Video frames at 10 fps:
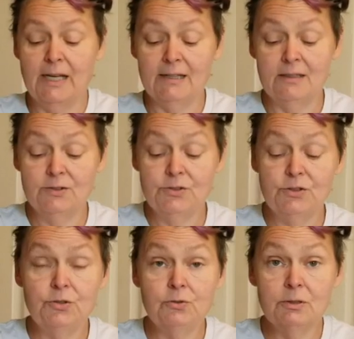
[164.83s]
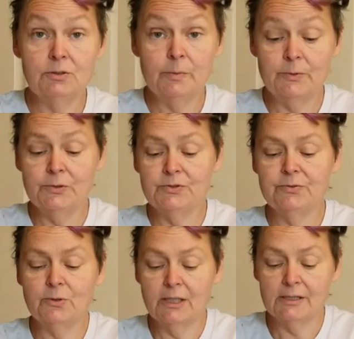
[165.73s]
and those two little bowls
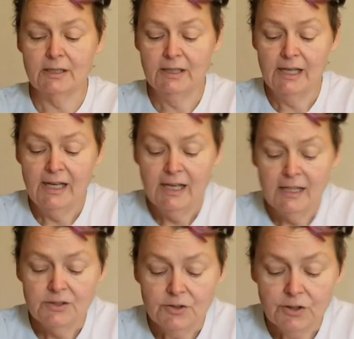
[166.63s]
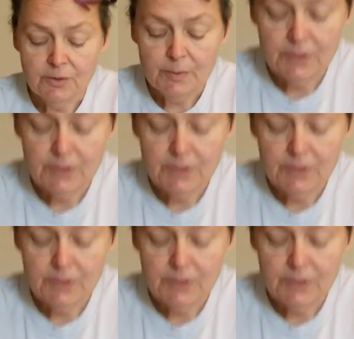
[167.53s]
of water, and you're going to put